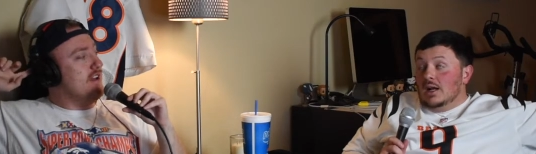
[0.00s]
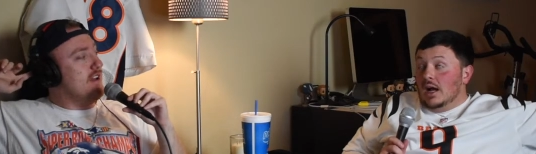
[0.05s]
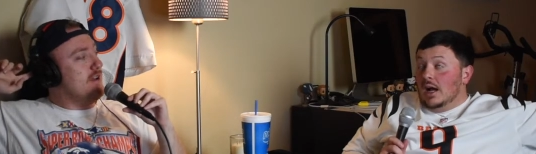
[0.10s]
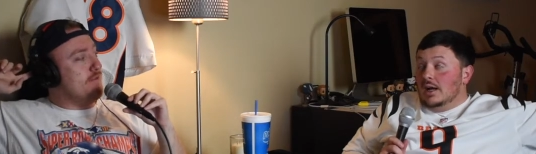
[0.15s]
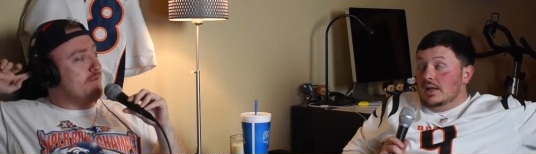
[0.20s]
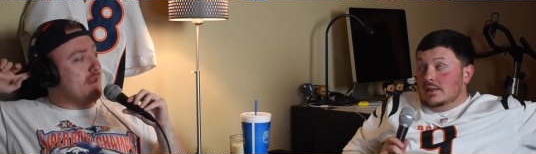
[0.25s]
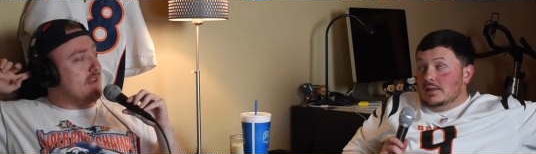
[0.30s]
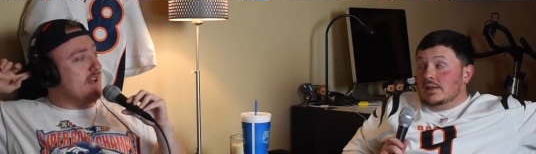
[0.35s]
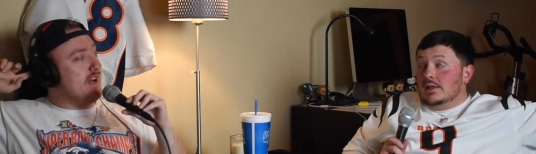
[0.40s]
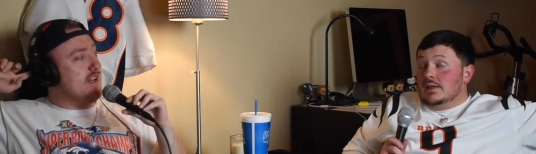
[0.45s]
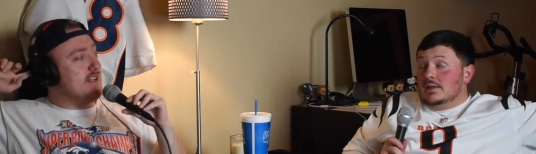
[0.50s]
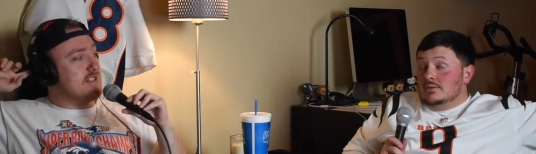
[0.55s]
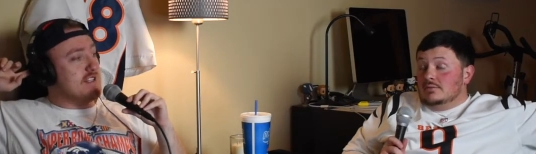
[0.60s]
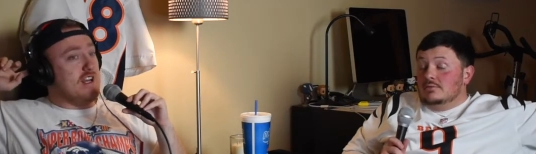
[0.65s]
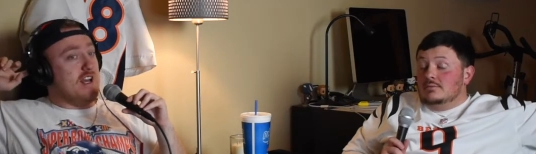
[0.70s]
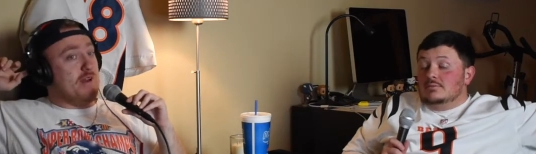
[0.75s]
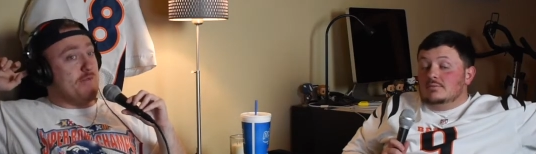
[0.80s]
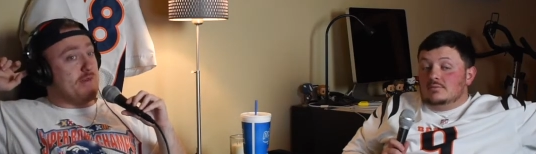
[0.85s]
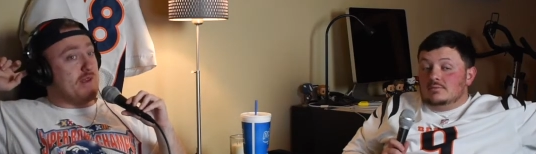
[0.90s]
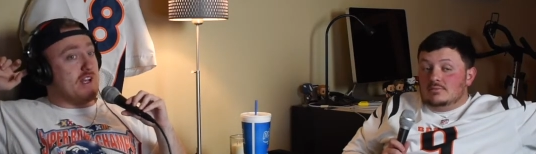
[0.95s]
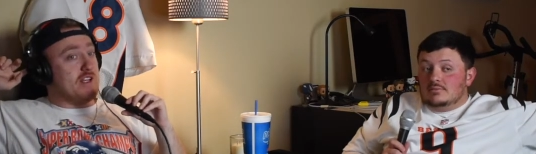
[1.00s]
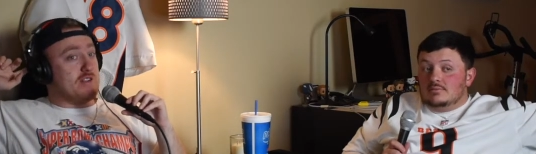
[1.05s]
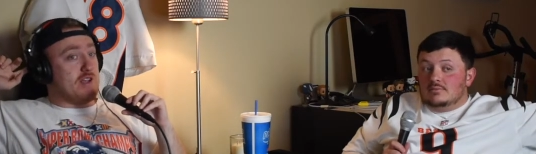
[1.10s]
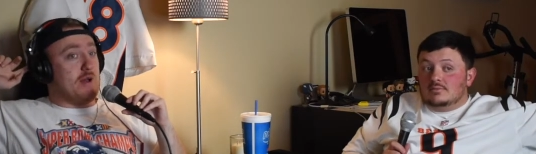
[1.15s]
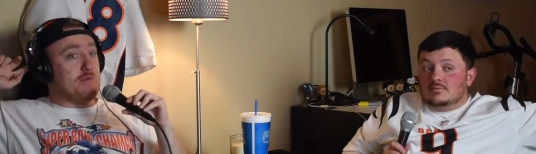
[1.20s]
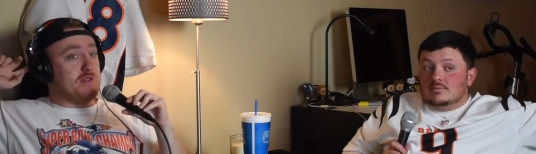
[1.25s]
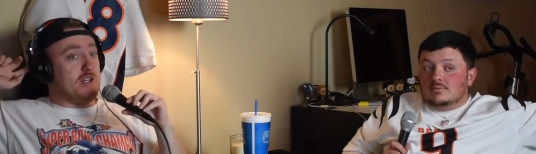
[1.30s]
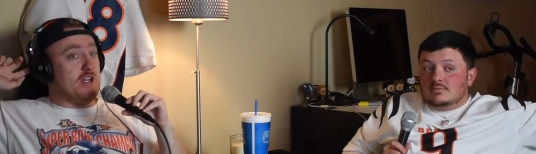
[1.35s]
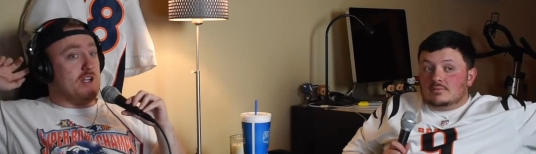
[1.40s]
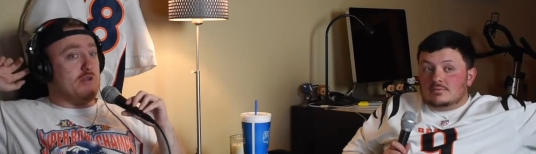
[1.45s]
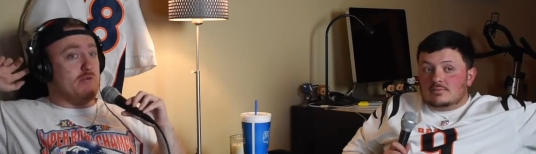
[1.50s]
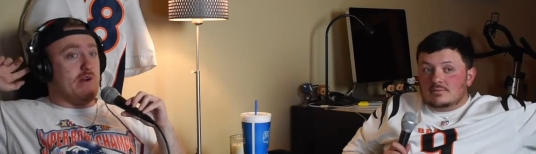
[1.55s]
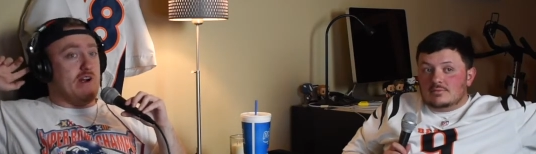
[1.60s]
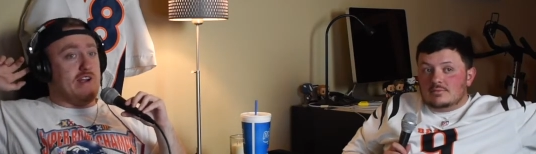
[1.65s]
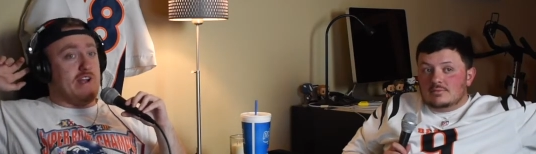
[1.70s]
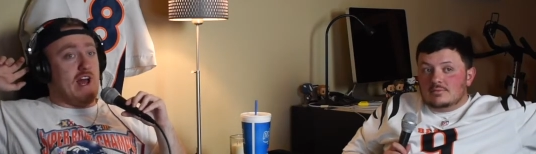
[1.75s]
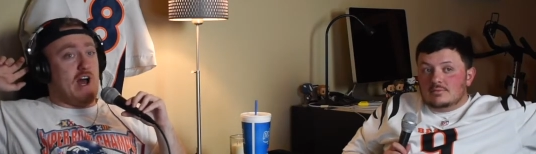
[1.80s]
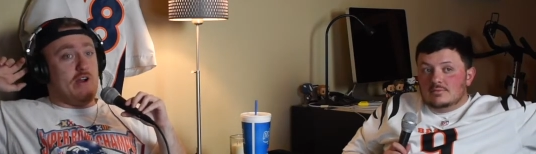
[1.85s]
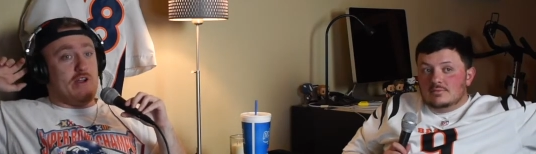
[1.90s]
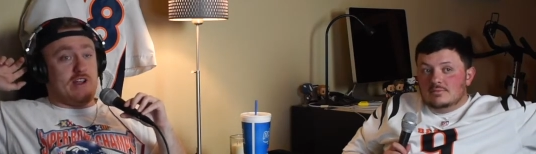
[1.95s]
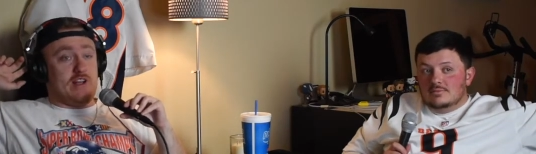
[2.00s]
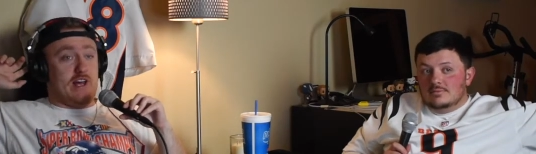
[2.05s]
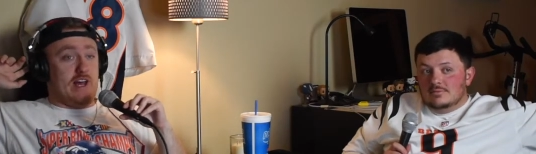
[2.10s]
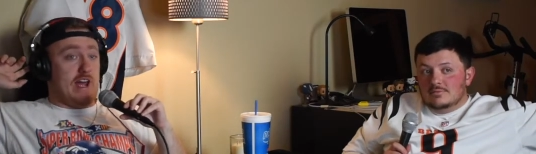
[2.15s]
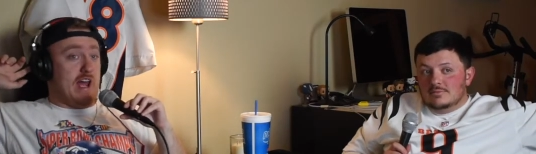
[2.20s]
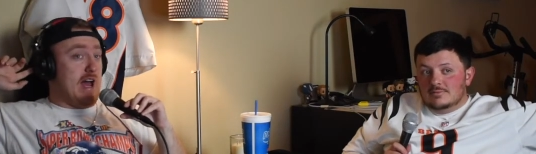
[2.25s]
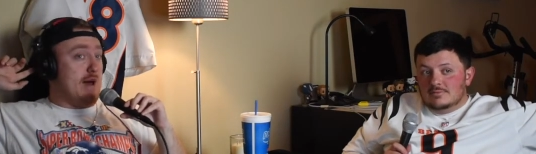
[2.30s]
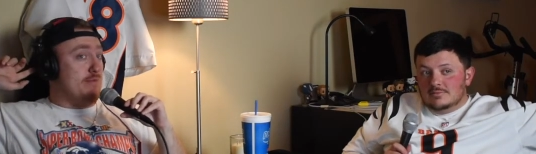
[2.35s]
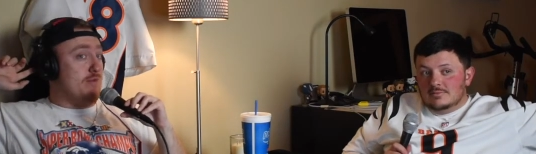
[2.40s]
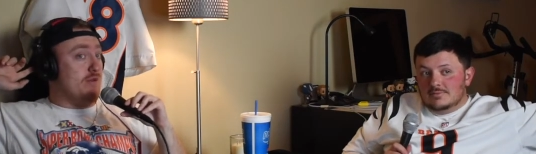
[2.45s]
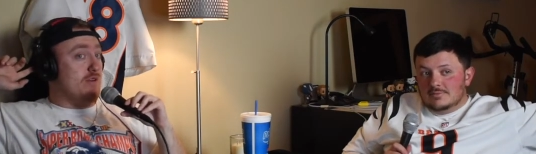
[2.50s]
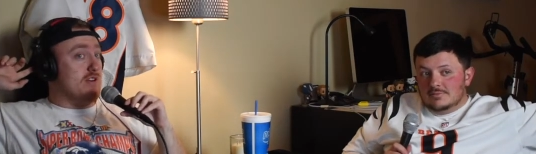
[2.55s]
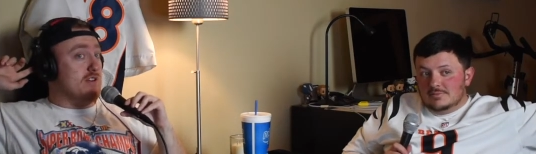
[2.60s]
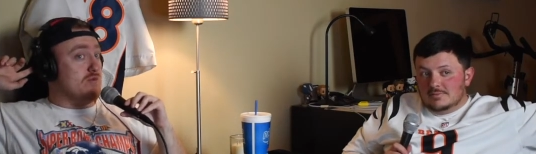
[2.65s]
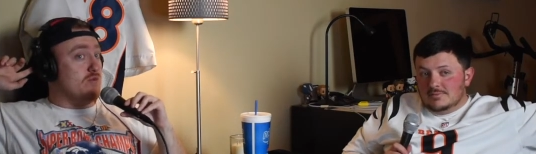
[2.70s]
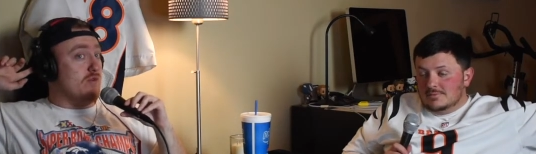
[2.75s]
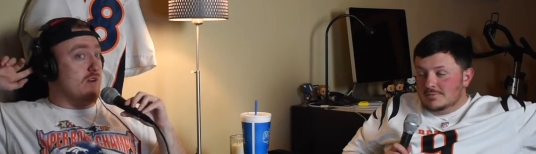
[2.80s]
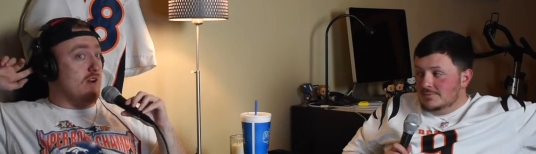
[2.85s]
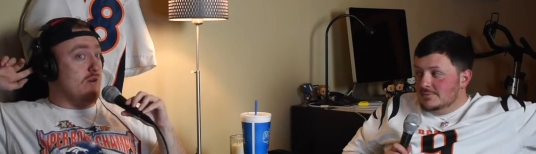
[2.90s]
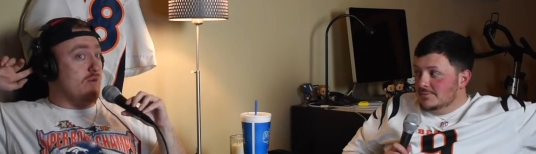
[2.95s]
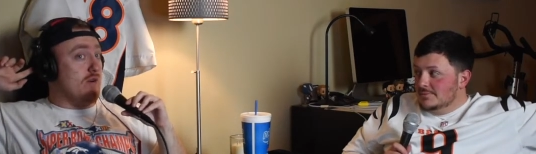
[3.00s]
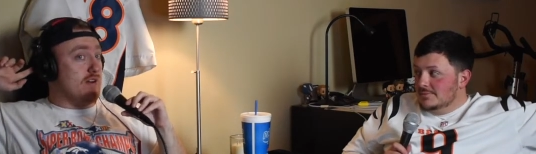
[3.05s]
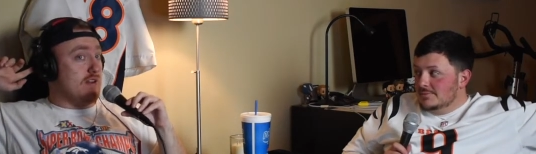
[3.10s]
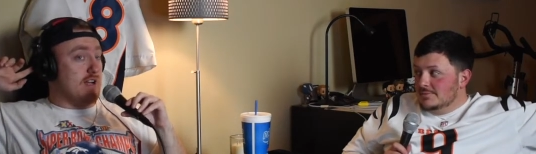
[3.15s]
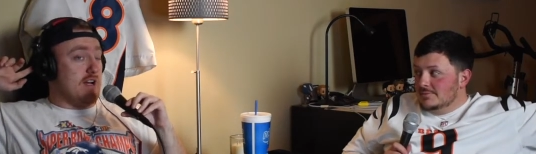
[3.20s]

Speaker 1: I, because yeah. because i am telling you right now, Eli Apple is one on one